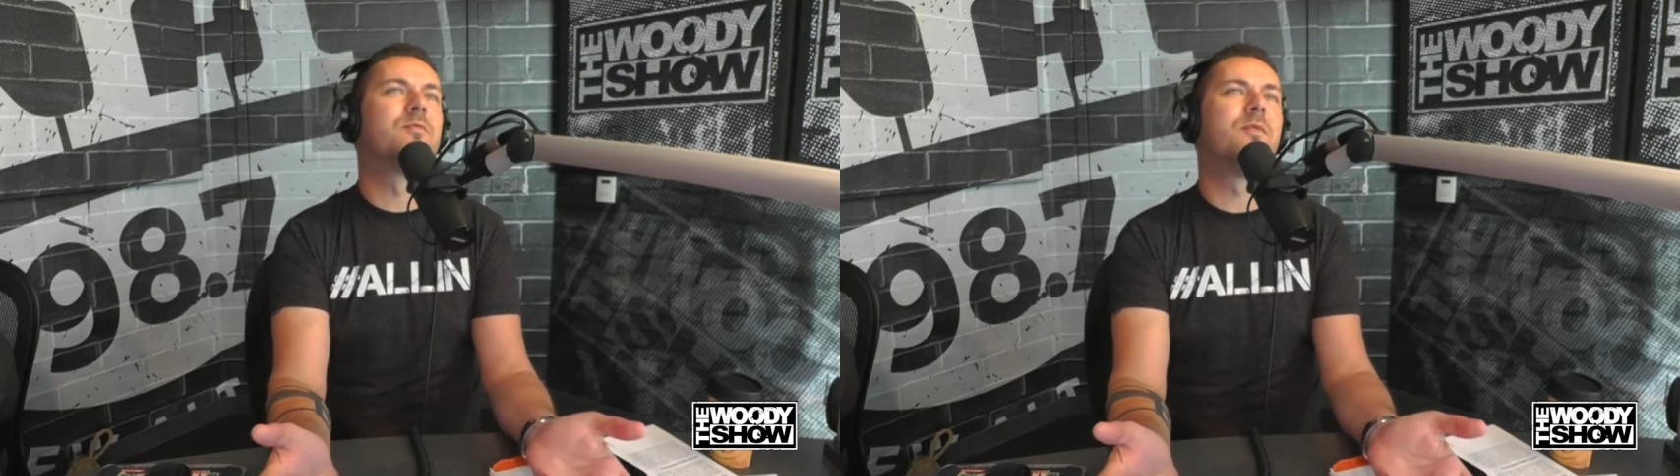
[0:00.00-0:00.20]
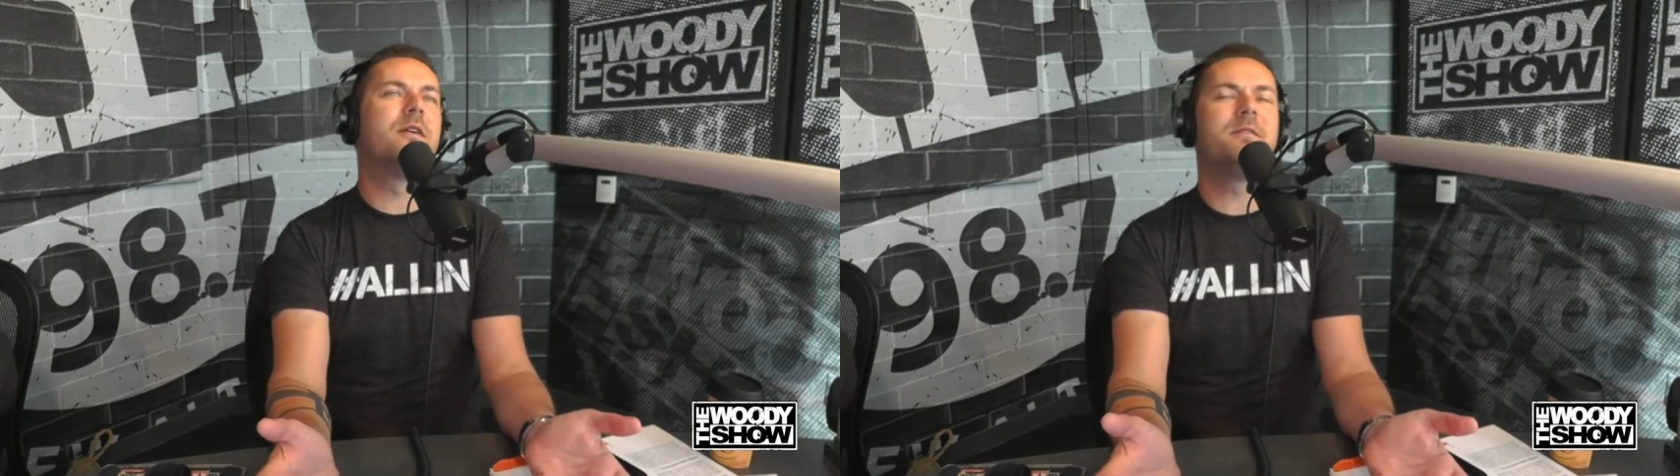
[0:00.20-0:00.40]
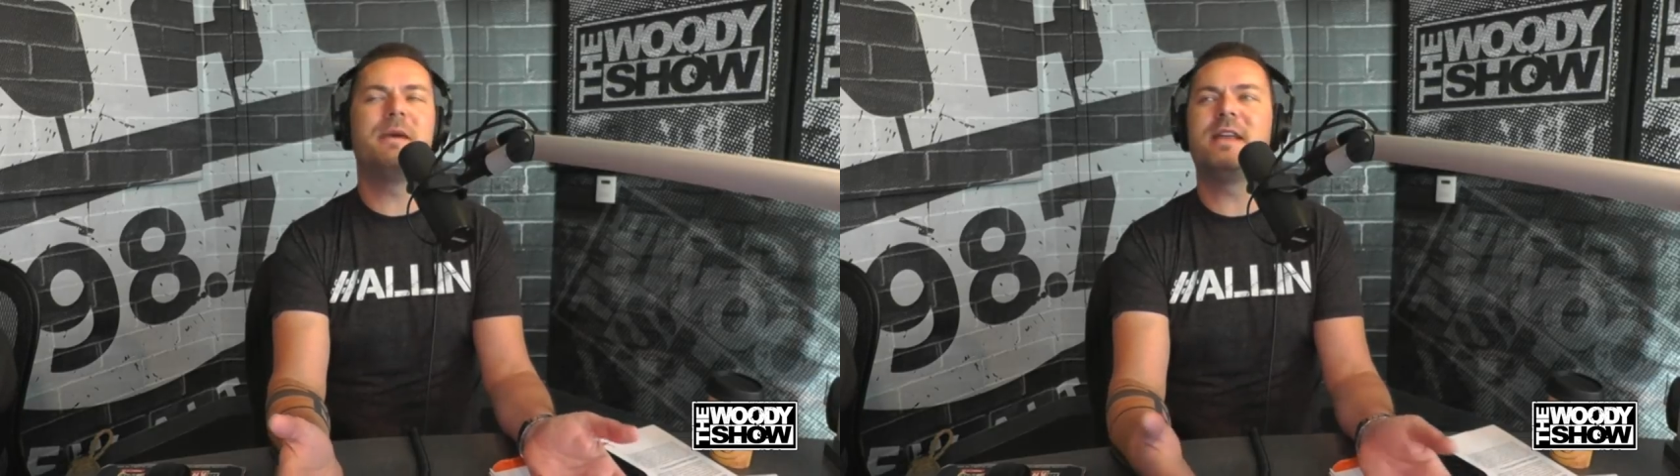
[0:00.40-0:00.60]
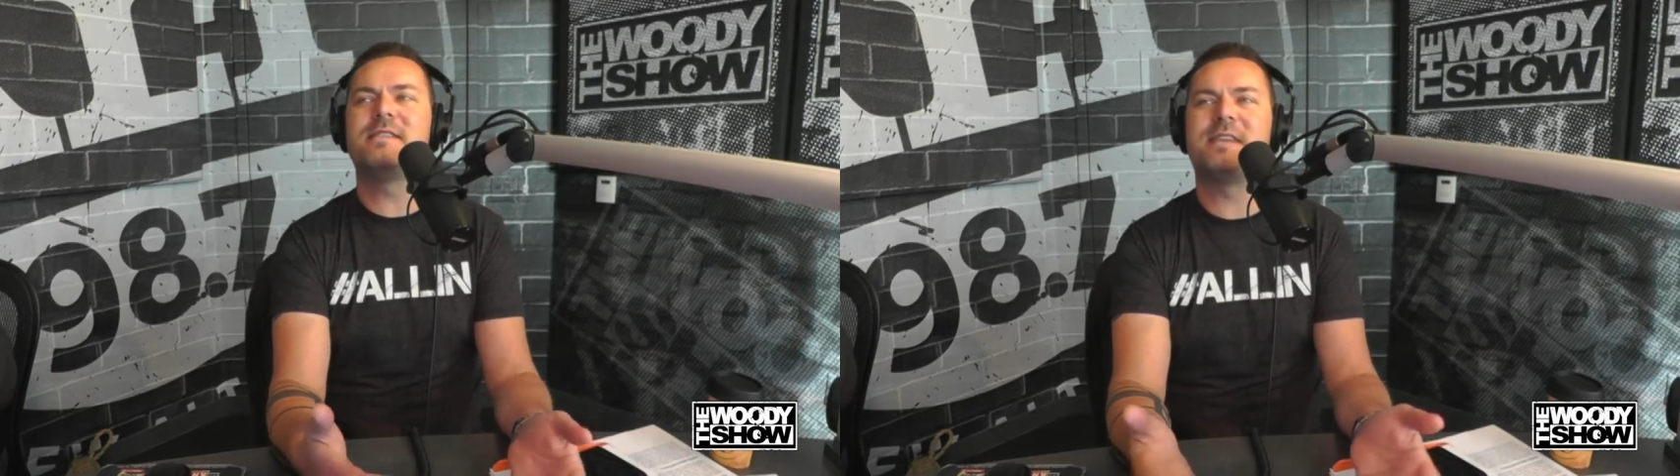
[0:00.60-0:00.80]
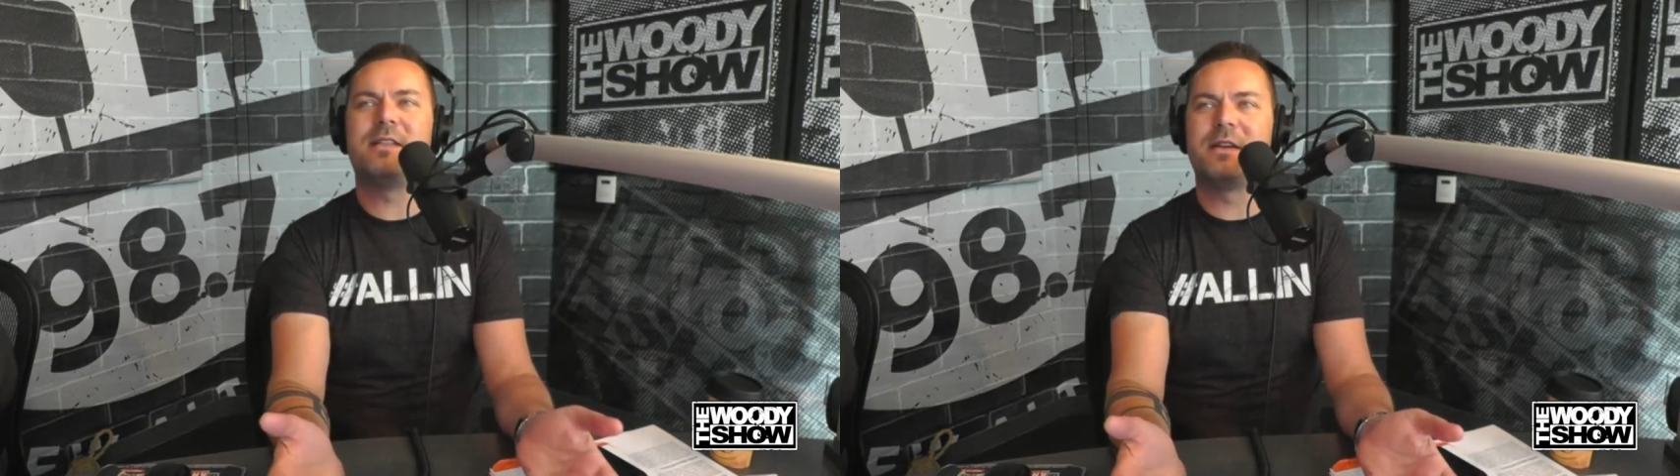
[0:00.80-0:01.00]
you're making
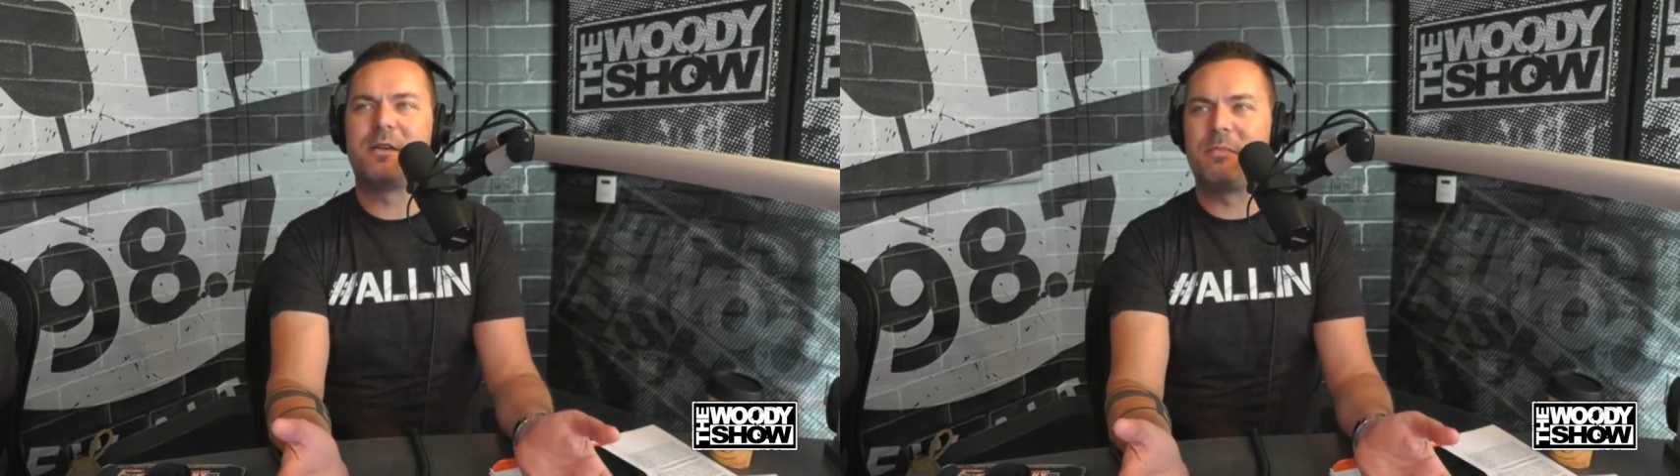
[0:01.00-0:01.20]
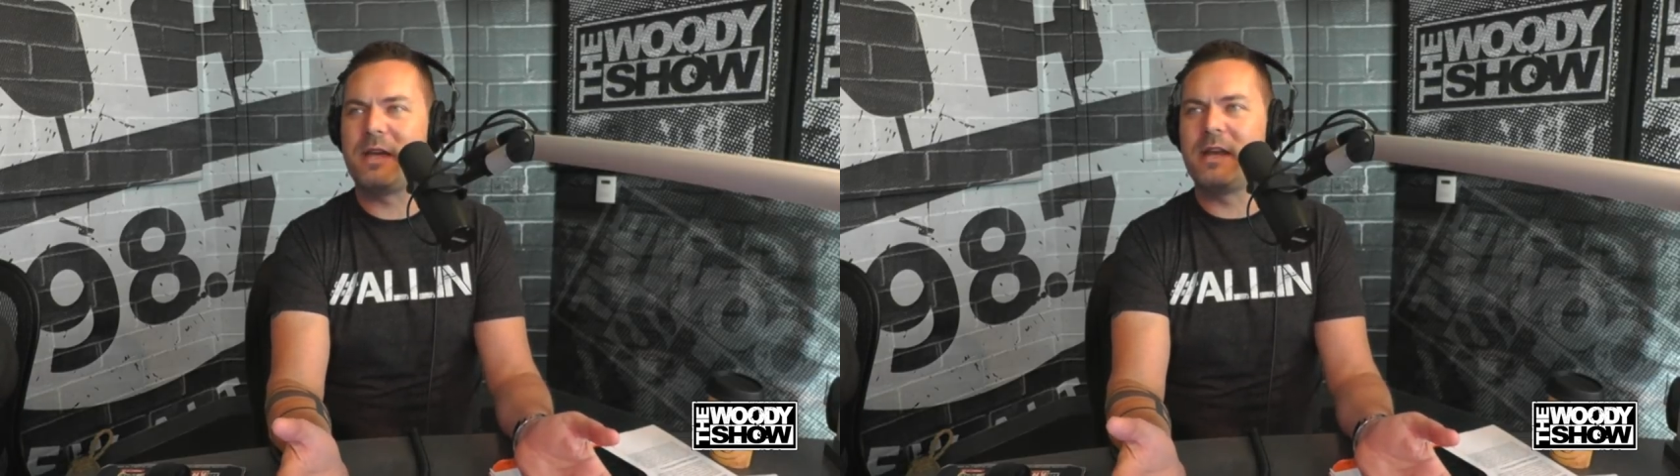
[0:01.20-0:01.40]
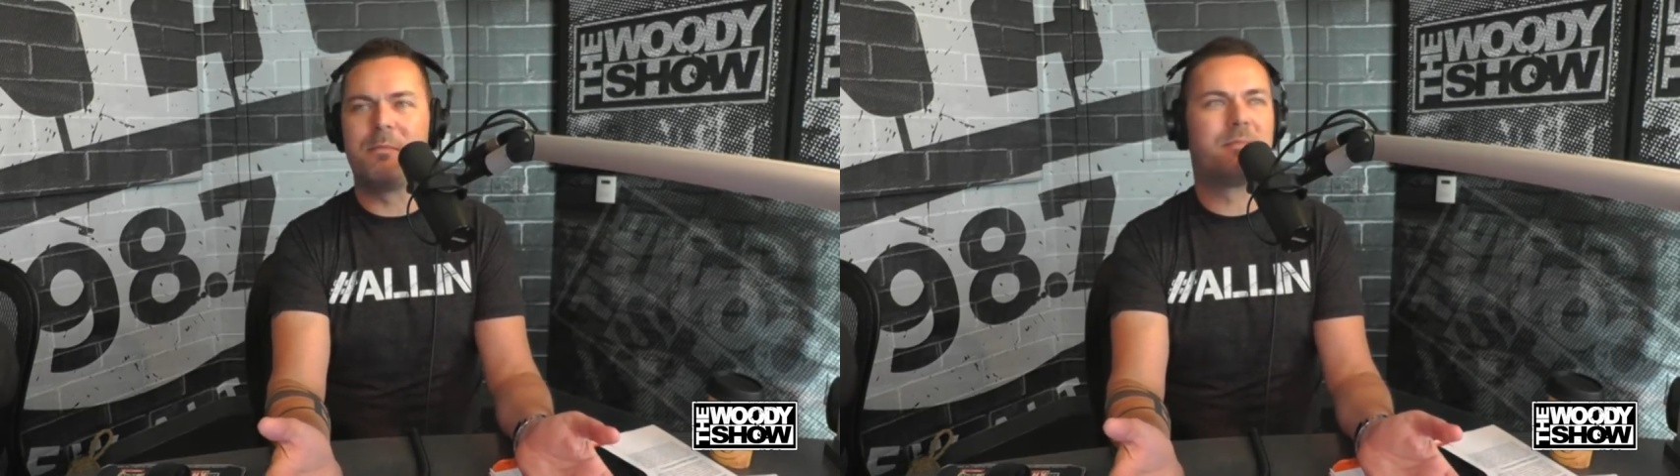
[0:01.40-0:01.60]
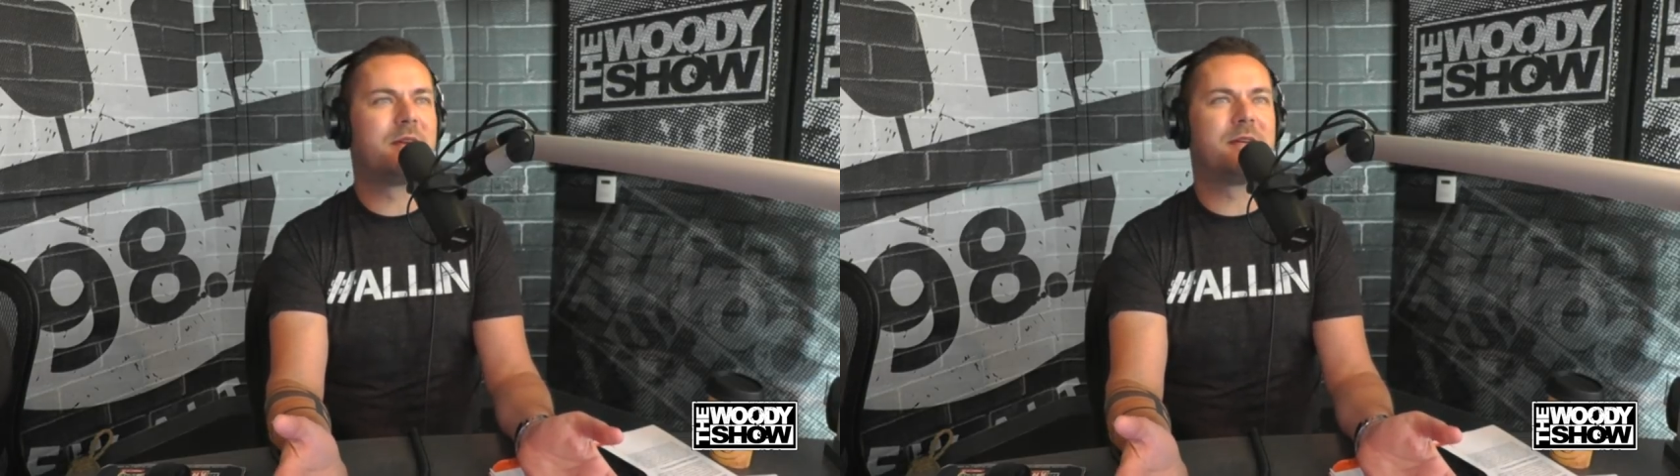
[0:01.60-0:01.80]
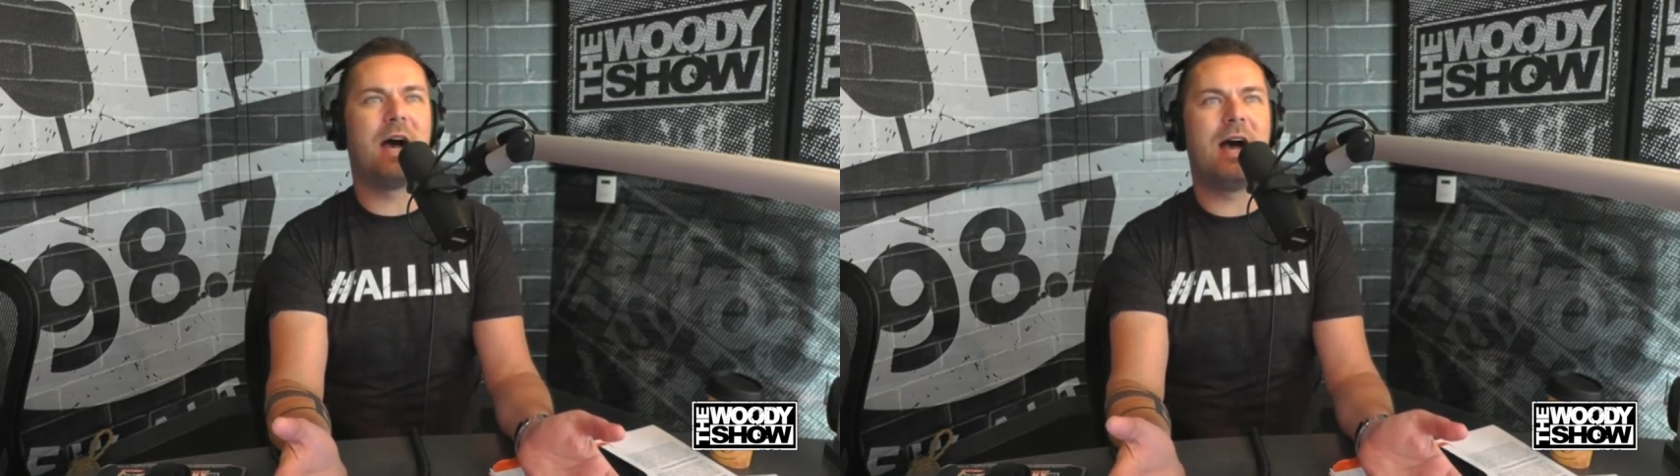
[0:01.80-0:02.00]
it sound like you're picking
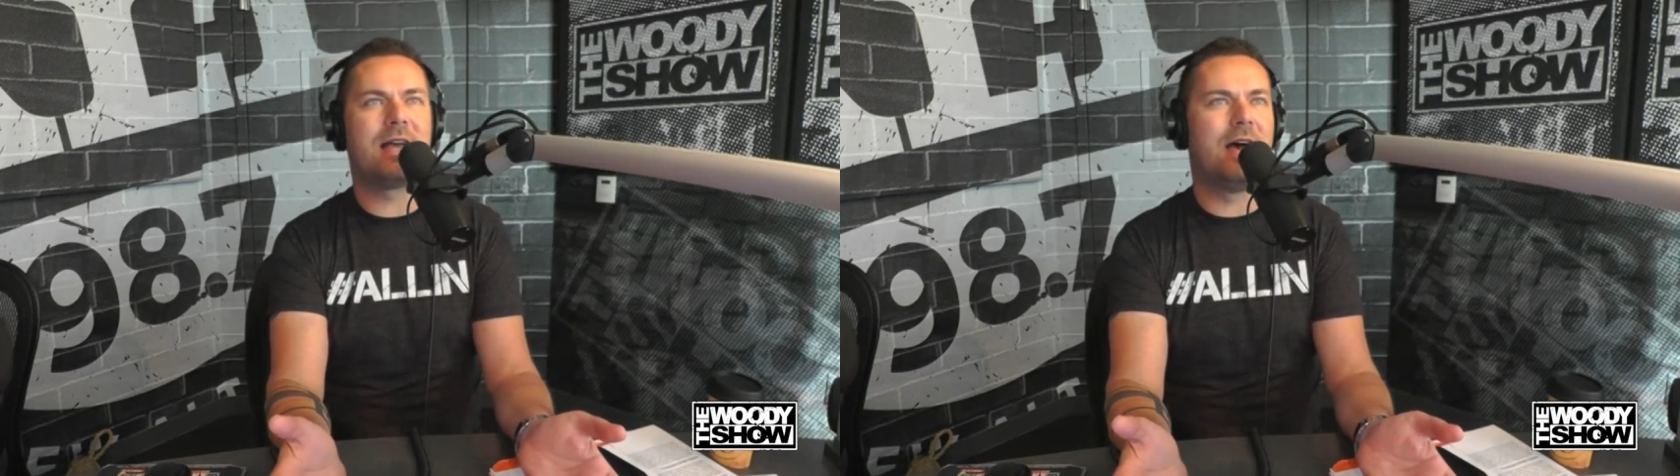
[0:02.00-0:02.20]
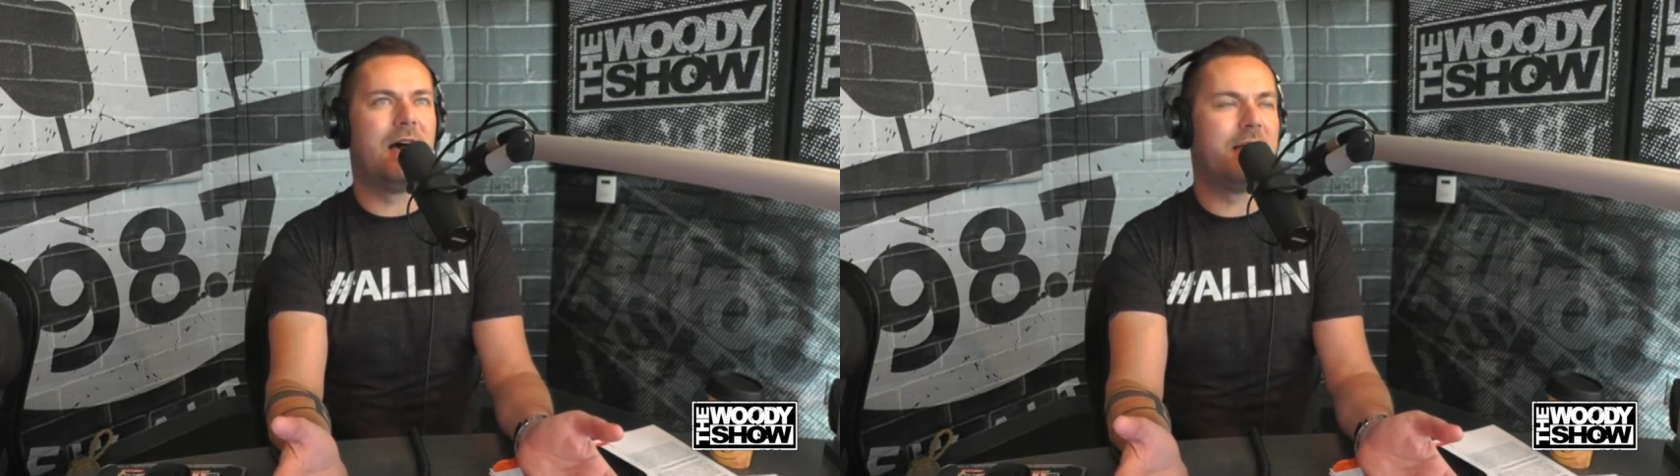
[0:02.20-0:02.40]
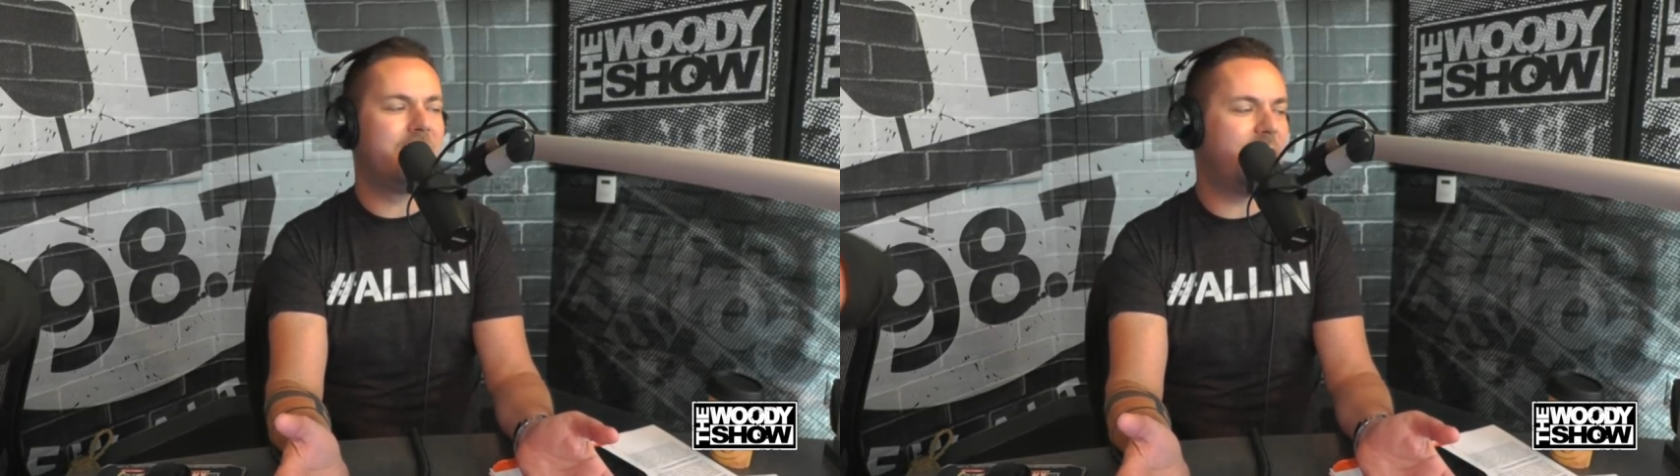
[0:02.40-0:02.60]
up caca it's,